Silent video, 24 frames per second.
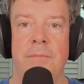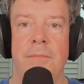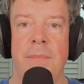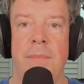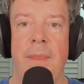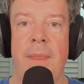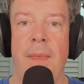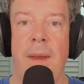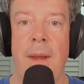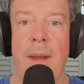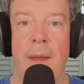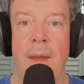
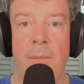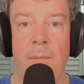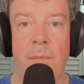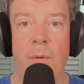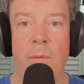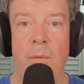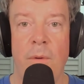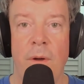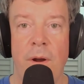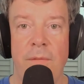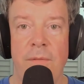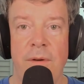But the number
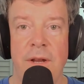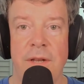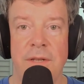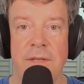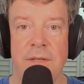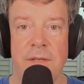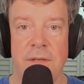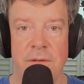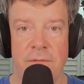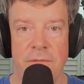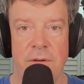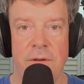one
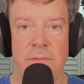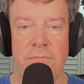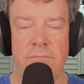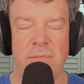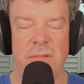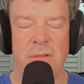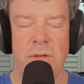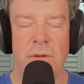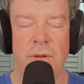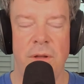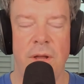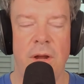reason, if you're
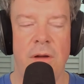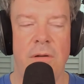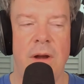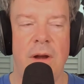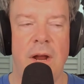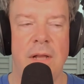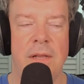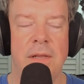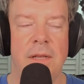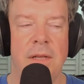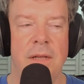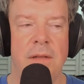doing it
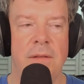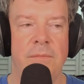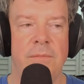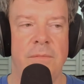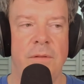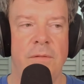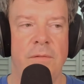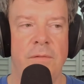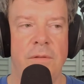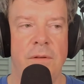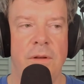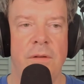correctly, and
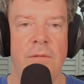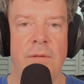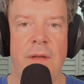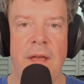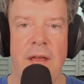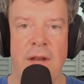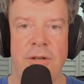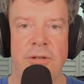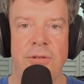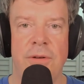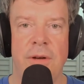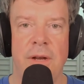if you're
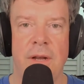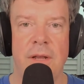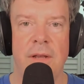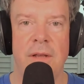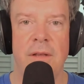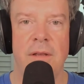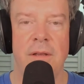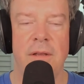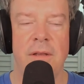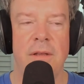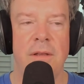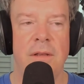entering
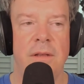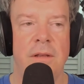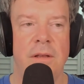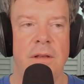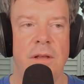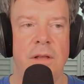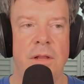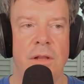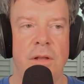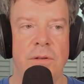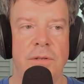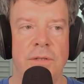
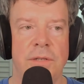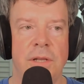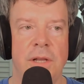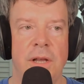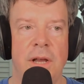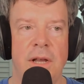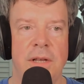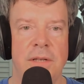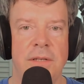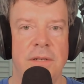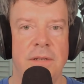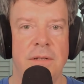closed
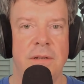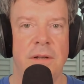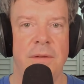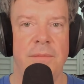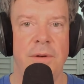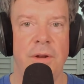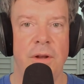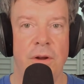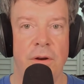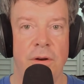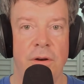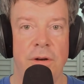loss, and I would
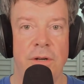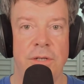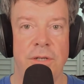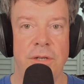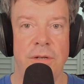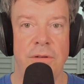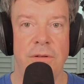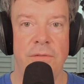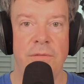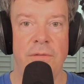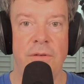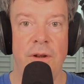encourage
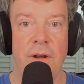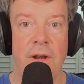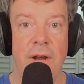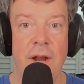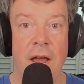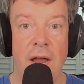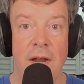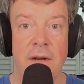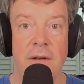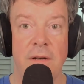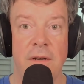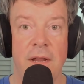you, if you're
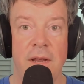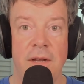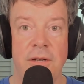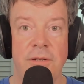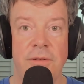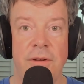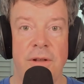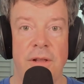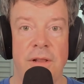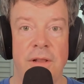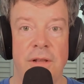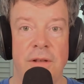not
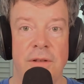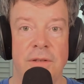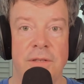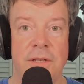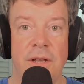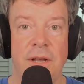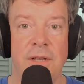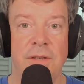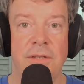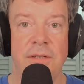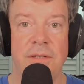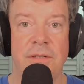entering closed
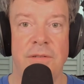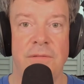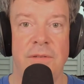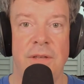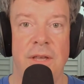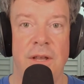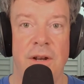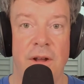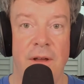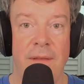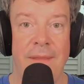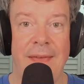loss, to
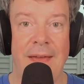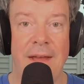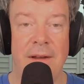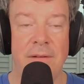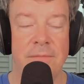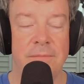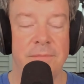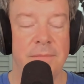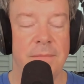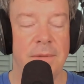get on that.